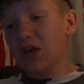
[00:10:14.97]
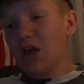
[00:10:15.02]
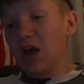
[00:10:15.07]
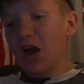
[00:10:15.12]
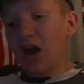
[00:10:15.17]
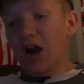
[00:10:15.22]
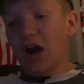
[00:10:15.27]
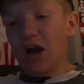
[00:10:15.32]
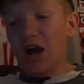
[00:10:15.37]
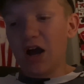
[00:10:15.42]

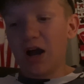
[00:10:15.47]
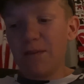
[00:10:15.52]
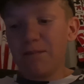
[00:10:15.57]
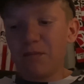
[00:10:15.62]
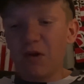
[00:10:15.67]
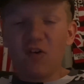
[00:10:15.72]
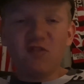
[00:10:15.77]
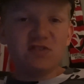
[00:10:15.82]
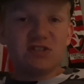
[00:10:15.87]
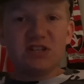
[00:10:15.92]

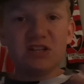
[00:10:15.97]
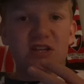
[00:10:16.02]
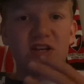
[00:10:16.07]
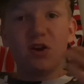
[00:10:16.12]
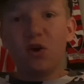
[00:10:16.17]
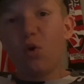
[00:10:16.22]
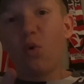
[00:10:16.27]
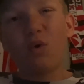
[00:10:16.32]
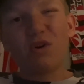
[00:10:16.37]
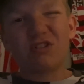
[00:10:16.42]
Obviously,
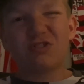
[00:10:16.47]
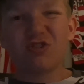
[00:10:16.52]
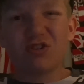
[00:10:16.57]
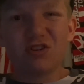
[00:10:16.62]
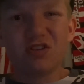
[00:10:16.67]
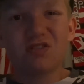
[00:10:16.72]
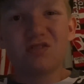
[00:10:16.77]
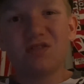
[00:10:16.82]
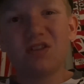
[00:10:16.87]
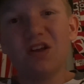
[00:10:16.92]
always trying
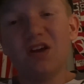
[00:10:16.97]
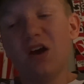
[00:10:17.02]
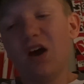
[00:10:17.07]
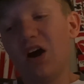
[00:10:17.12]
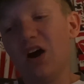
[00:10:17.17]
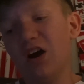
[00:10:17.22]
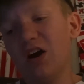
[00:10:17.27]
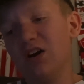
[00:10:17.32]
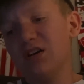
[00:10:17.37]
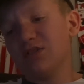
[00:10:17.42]

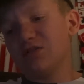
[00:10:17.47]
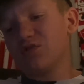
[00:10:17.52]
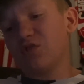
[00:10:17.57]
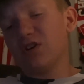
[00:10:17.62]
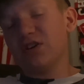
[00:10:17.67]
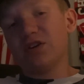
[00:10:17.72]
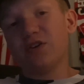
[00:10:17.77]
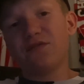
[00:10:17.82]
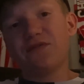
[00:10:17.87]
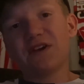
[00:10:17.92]
to try
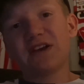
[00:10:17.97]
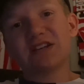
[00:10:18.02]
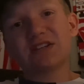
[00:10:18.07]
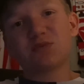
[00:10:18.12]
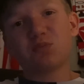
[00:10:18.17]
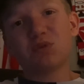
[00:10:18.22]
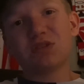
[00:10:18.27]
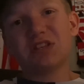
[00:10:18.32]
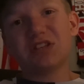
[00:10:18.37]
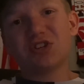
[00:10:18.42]
new things
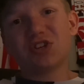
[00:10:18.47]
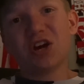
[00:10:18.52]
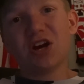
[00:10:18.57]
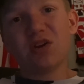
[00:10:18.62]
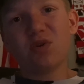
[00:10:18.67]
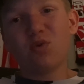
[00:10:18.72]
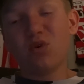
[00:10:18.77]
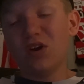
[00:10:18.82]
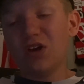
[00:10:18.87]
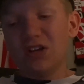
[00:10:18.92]
with the
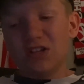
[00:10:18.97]
channel.